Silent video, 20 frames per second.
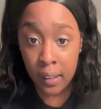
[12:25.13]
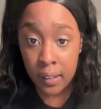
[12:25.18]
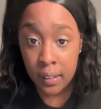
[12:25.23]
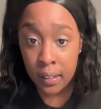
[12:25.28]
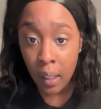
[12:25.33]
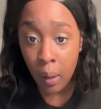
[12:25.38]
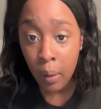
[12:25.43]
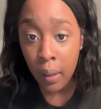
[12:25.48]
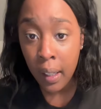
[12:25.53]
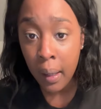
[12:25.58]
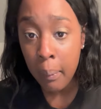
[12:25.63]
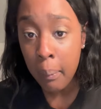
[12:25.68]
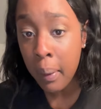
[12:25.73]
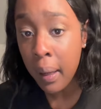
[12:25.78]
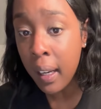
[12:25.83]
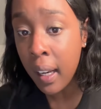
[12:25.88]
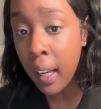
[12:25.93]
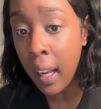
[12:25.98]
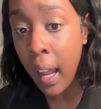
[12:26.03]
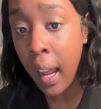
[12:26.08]
Don't give me
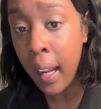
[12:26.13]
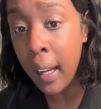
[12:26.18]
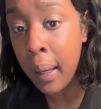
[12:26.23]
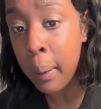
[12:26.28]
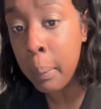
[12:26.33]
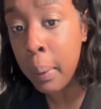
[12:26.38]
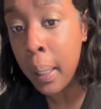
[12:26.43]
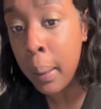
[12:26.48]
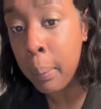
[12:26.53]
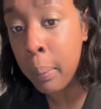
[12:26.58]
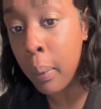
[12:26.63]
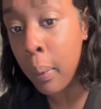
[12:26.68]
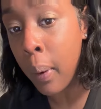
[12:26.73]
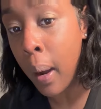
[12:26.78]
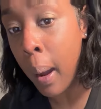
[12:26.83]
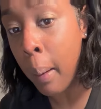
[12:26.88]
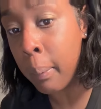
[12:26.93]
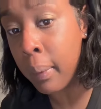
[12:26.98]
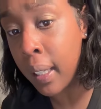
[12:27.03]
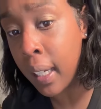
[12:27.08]
the lion, people.
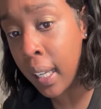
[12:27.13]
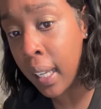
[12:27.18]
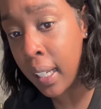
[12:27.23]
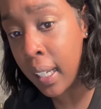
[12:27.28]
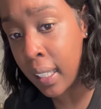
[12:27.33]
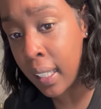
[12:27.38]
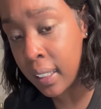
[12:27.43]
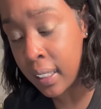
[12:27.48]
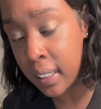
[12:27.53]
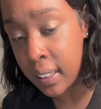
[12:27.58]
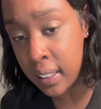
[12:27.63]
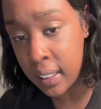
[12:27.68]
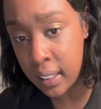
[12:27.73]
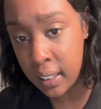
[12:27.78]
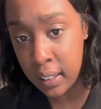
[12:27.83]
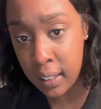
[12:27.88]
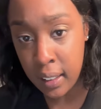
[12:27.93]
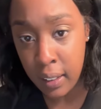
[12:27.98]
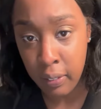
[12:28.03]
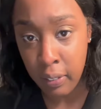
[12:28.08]
I'm looking at this
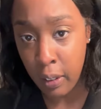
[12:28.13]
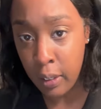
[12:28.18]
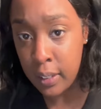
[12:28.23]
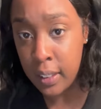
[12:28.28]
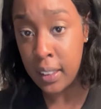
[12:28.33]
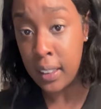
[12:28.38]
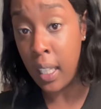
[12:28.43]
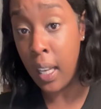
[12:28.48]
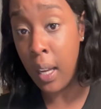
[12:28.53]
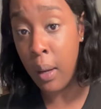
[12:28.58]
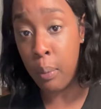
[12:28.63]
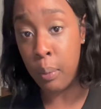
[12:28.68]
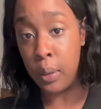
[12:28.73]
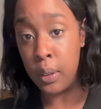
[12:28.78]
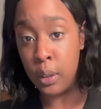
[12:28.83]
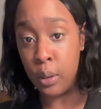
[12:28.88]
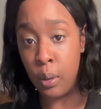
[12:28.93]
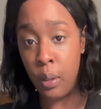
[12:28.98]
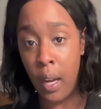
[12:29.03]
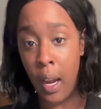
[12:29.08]
the first time
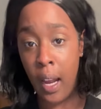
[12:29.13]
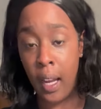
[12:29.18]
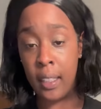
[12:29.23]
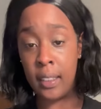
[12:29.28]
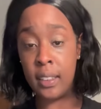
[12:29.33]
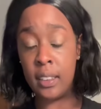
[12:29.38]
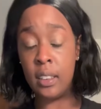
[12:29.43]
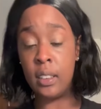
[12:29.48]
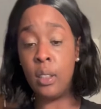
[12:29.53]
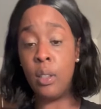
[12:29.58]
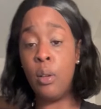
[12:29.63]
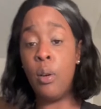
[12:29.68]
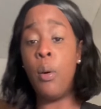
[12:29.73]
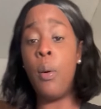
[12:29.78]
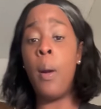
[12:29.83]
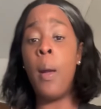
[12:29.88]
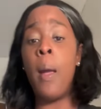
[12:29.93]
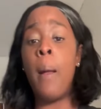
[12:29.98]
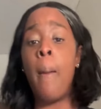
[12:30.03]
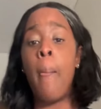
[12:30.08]
with you guys, too.
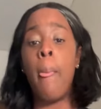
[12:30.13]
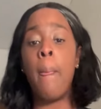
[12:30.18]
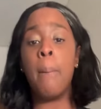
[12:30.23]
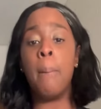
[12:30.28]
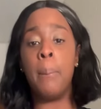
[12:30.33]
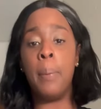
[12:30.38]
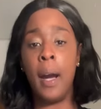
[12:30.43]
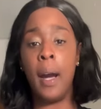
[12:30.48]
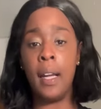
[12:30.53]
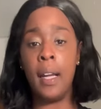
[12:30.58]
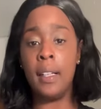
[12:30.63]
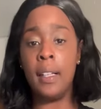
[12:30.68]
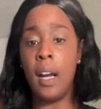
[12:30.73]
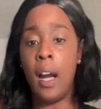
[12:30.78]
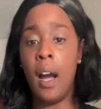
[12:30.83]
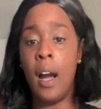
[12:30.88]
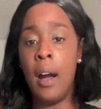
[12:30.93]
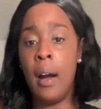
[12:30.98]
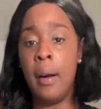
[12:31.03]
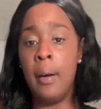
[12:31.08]
But
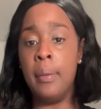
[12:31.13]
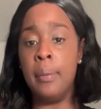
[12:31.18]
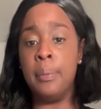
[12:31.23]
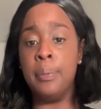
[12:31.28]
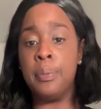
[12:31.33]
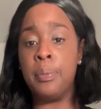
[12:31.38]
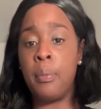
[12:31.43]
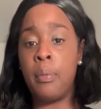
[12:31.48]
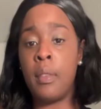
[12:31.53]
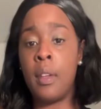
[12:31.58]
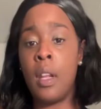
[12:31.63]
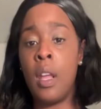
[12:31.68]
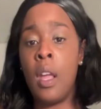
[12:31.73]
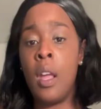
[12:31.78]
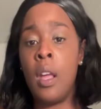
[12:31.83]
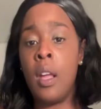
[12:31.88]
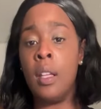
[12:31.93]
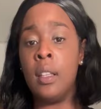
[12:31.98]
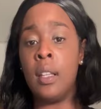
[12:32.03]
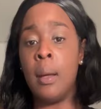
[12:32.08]
um,
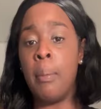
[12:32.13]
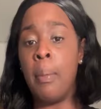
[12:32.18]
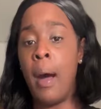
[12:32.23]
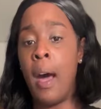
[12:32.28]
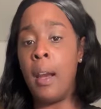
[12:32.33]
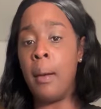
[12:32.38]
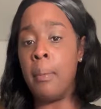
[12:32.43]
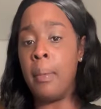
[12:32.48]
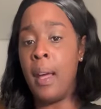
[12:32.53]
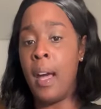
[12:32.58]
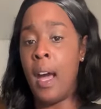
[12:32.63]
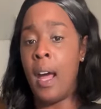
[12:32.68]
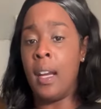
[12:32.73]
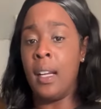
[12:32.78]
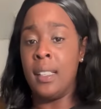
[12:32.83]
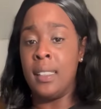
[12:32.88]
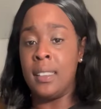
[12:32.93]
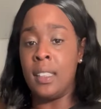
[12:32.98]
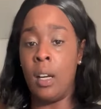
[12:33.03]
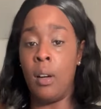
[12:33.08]
the bottom line
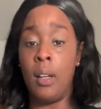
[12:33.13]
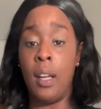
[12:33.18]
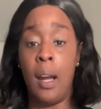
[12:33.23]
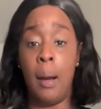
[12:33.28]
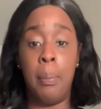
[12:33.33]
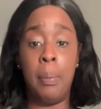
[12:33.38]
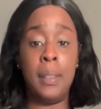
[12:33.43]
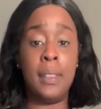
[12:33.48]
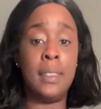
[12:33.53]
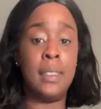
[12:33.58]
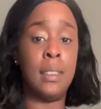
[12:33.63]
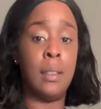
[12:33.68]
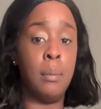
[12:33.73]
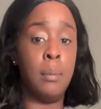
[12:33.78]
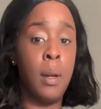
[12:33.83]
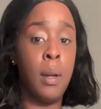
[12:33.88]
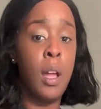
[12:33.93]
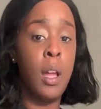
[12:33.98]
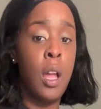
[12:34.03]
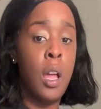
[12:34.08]
is, oh, yeah, I put
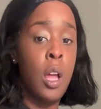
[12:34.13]
some